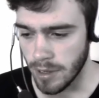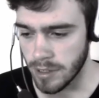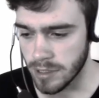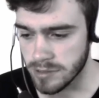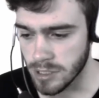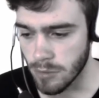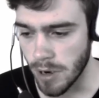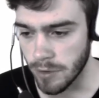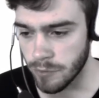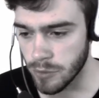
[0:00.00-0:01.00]
There are still
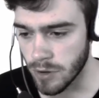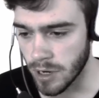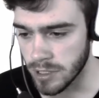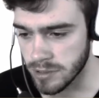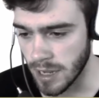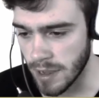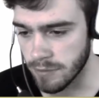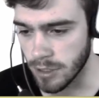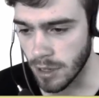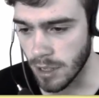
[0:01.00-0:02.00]
quite a few cards I
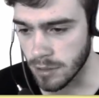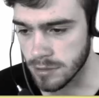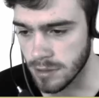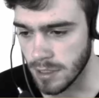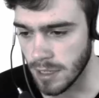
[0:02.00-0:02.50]
haven't unlocked.